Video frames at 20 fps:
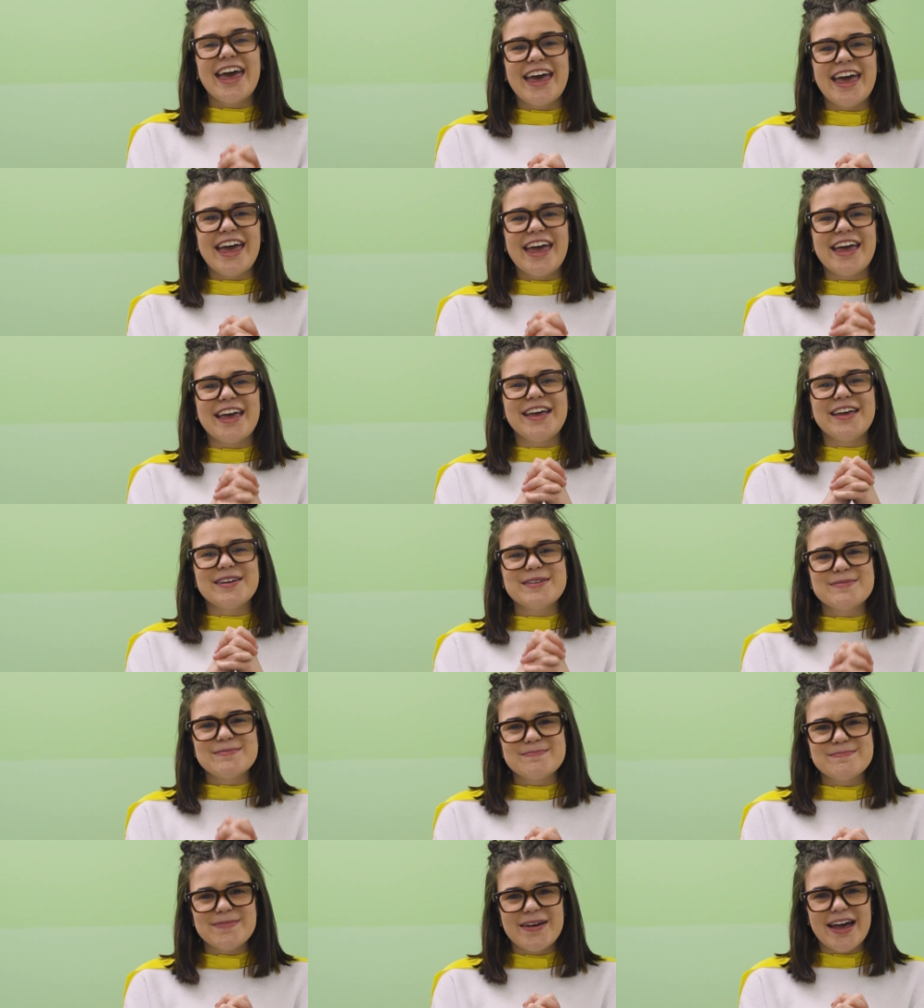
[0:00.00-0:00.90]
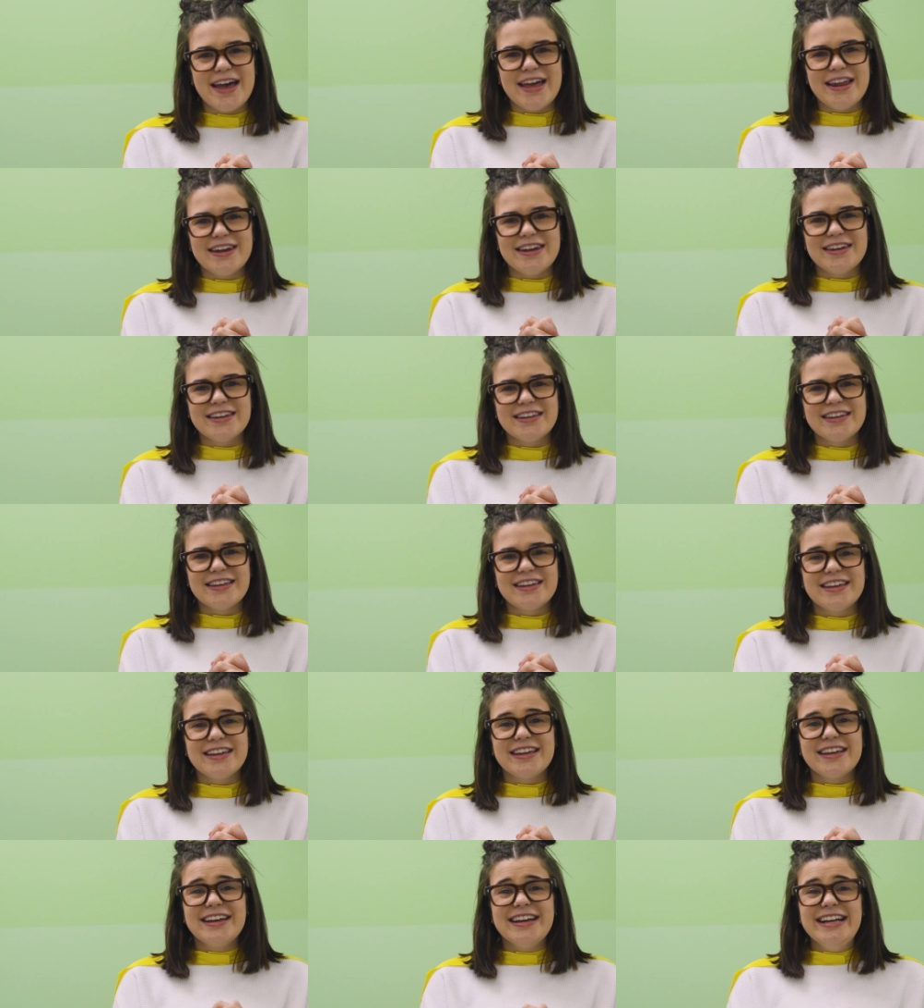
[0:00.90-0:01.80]
Amen.
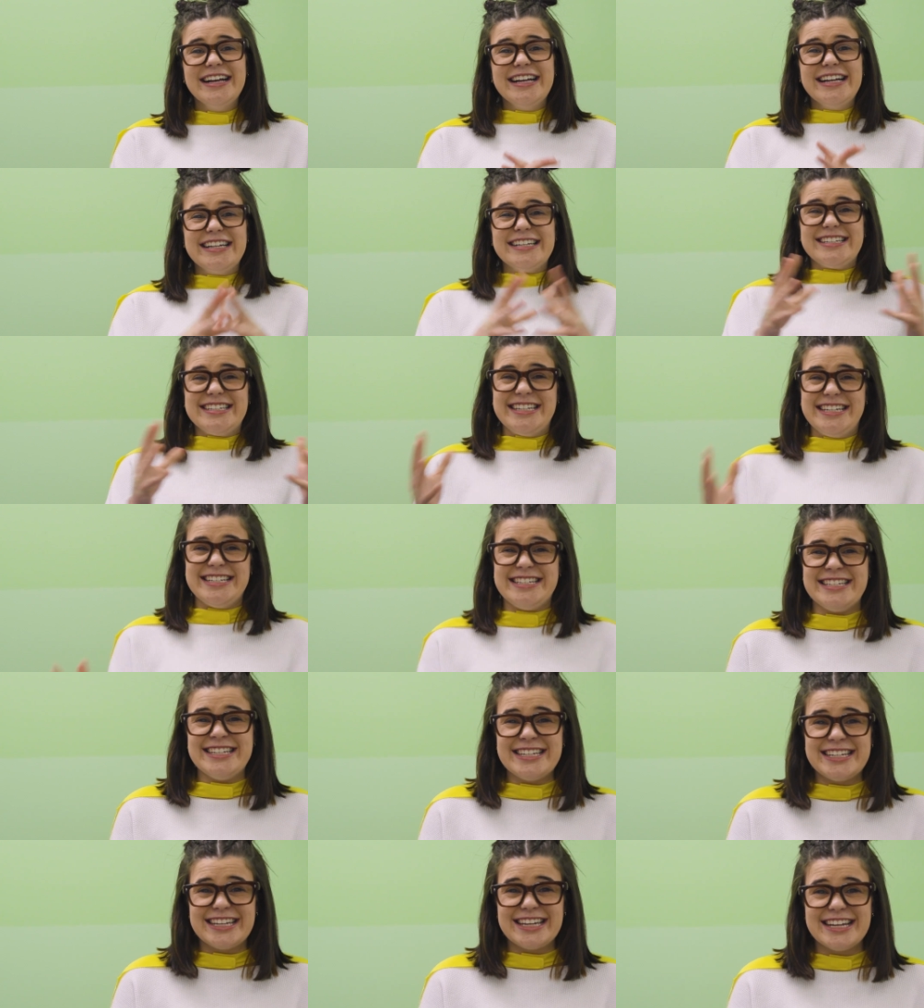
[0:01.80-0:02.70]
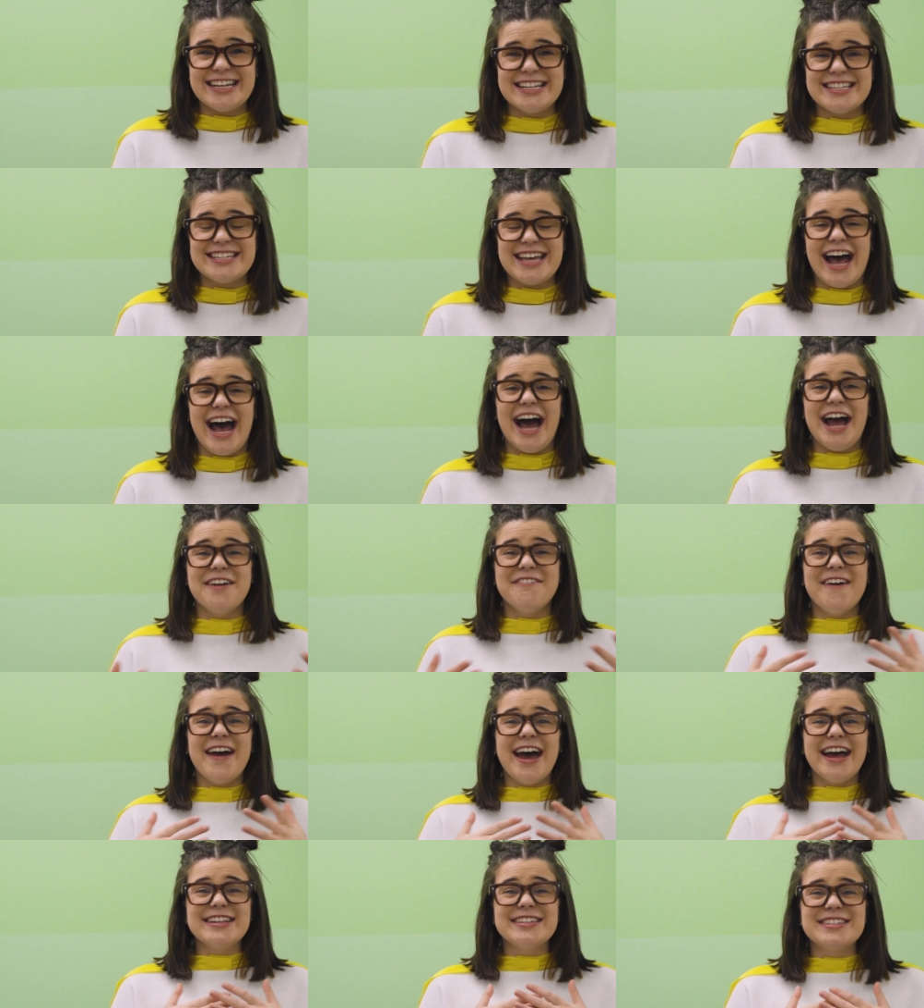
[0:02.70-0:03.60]
TC Kidz,
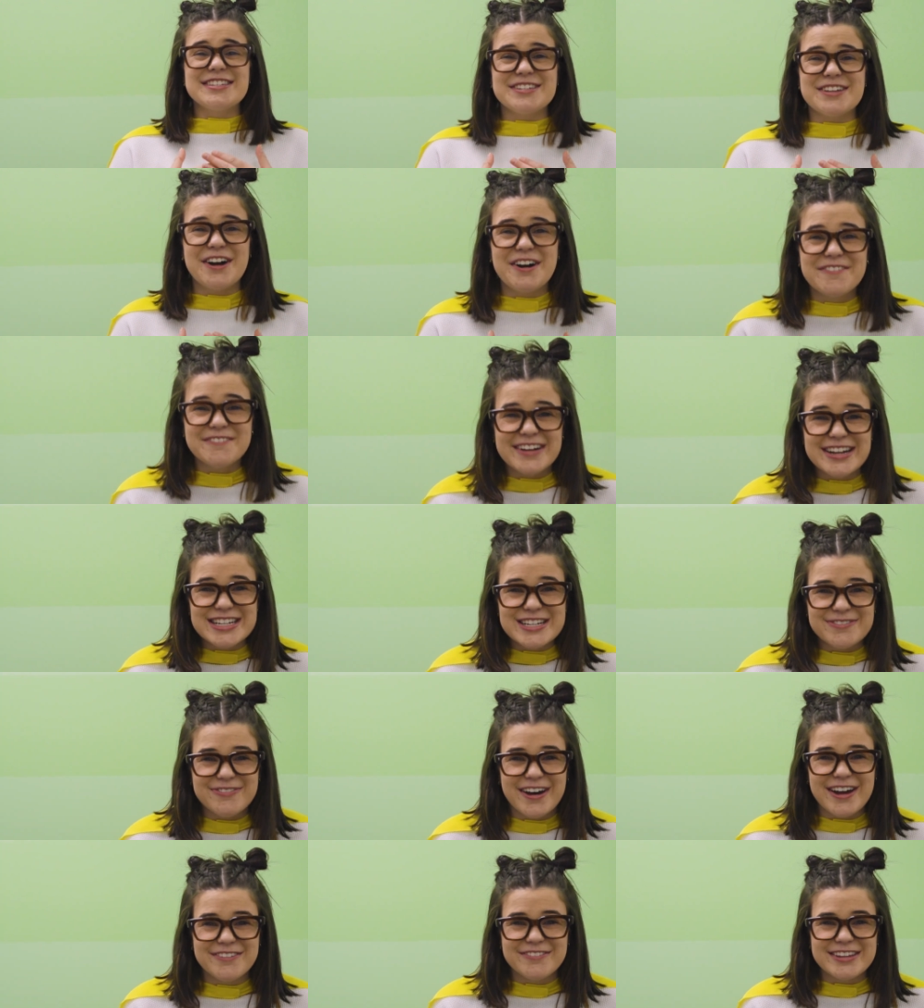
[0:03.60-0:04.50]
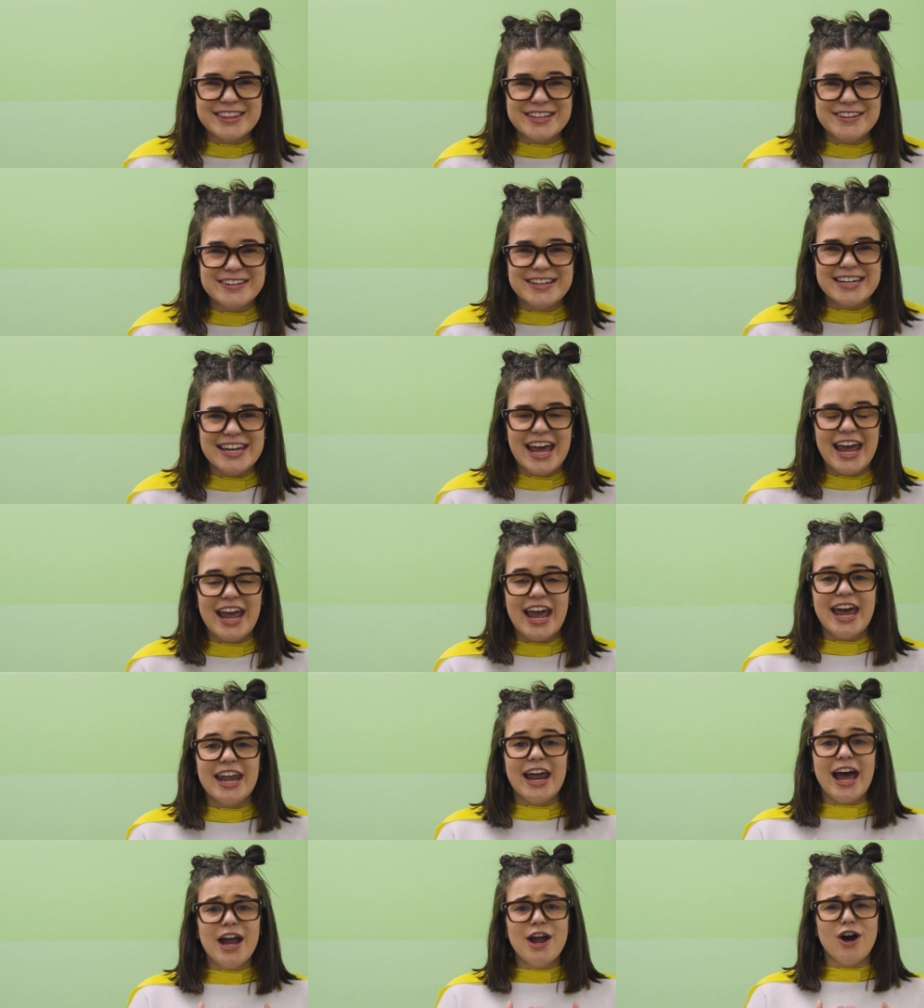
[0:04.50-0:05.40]
I've had so much fun with you today,
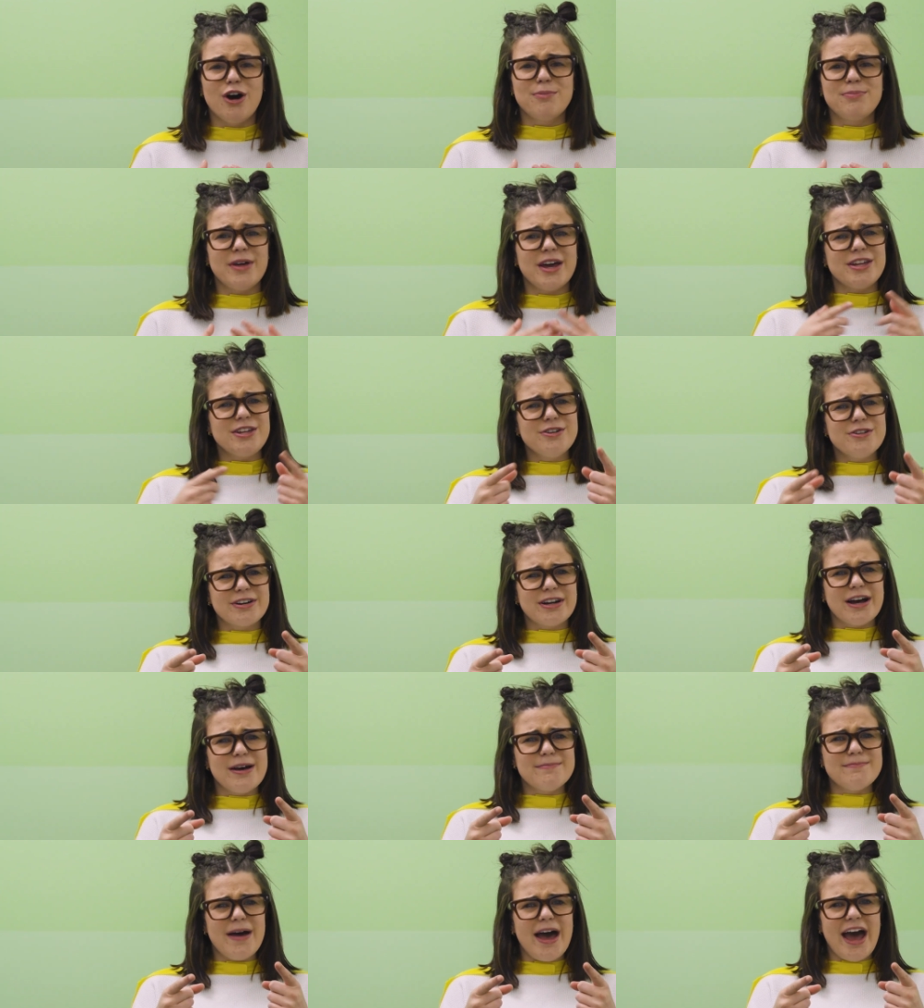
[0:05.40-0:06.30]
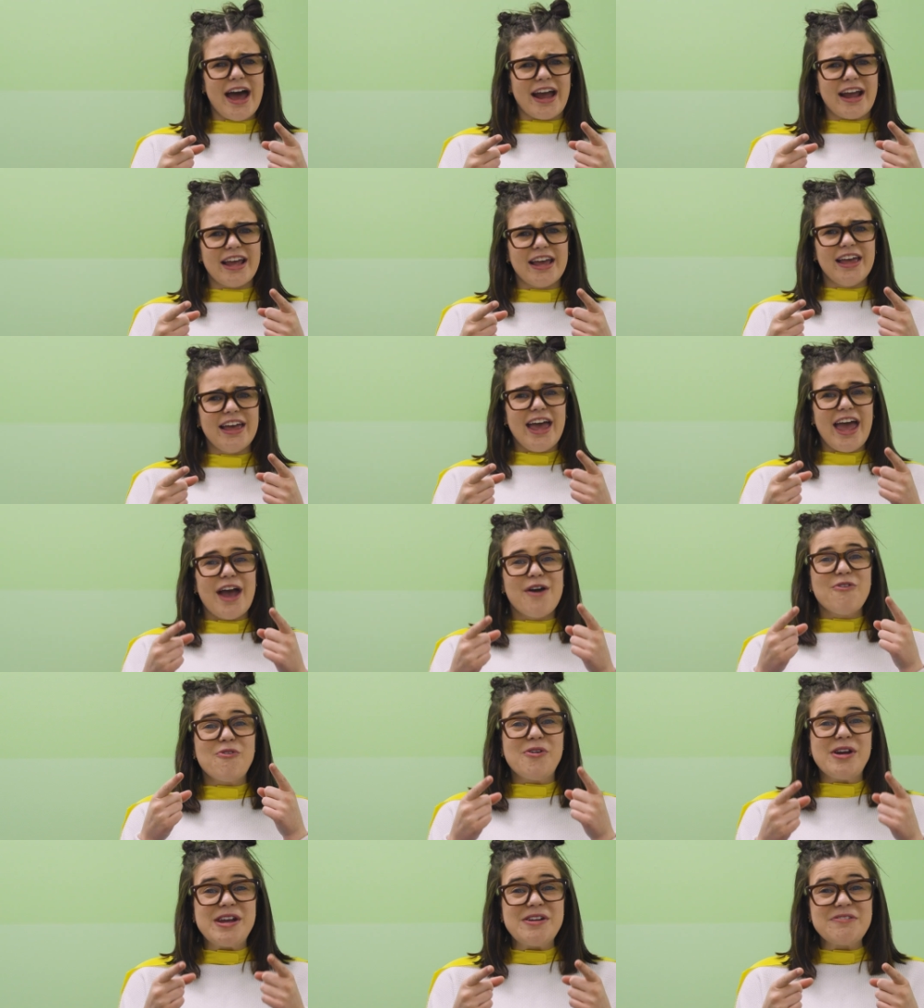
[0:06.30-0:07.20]
and I hope that you come back.
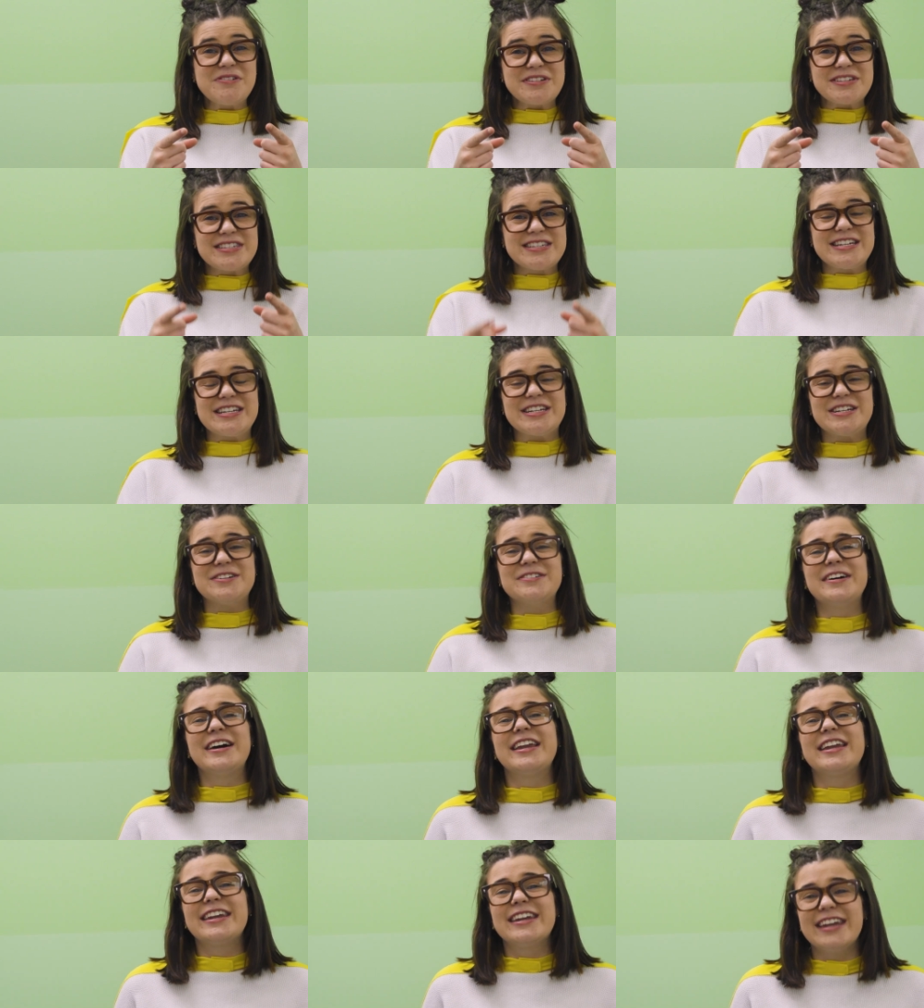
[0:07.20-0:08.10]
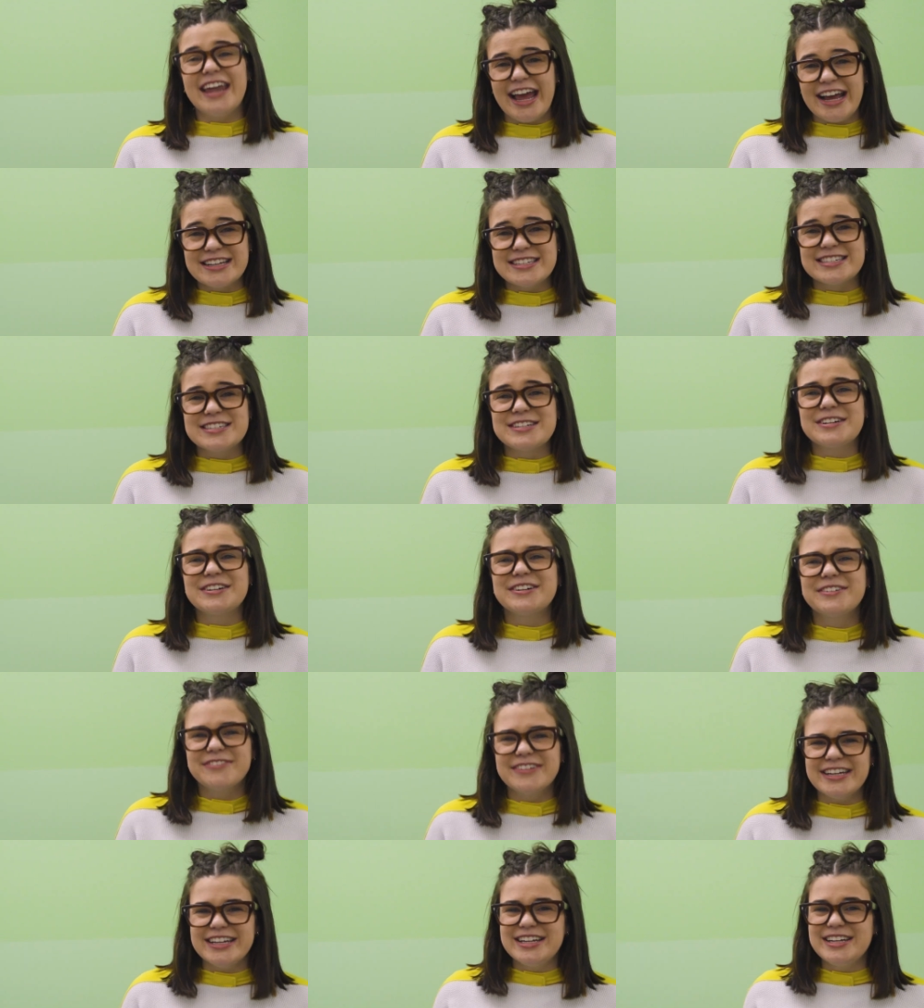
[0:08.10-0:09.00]
We will see you next
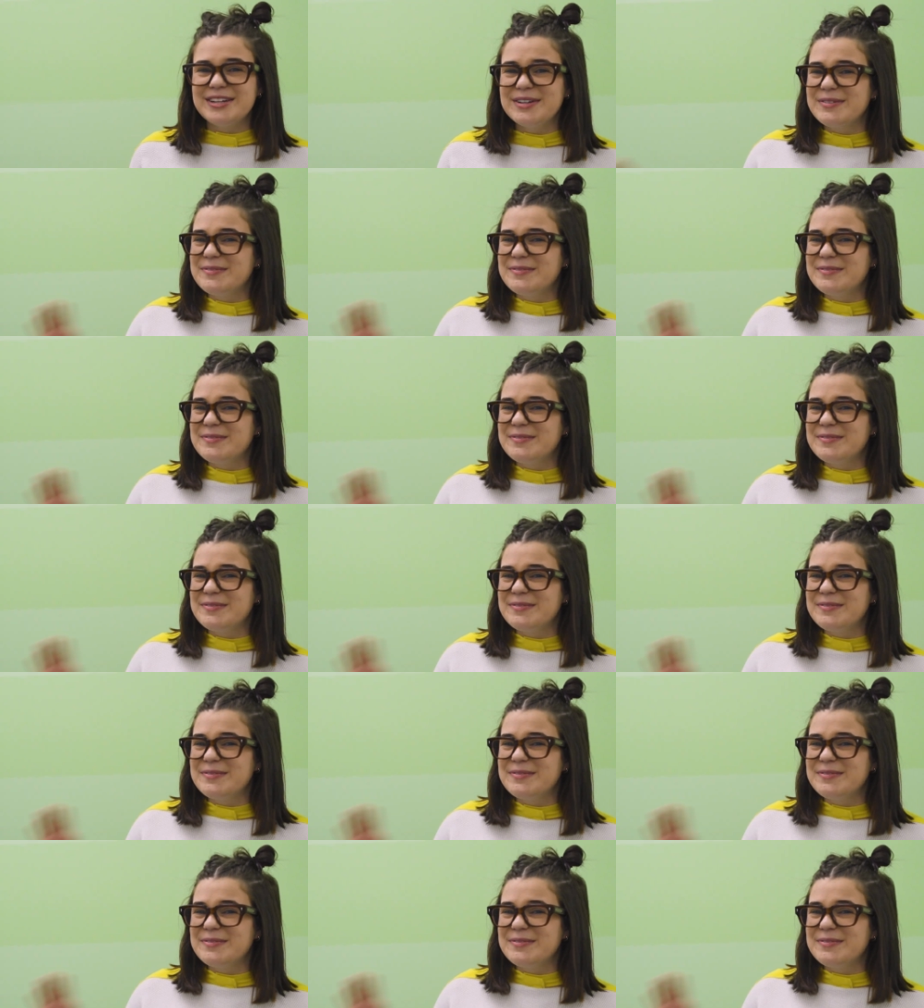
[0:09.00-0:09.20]
week.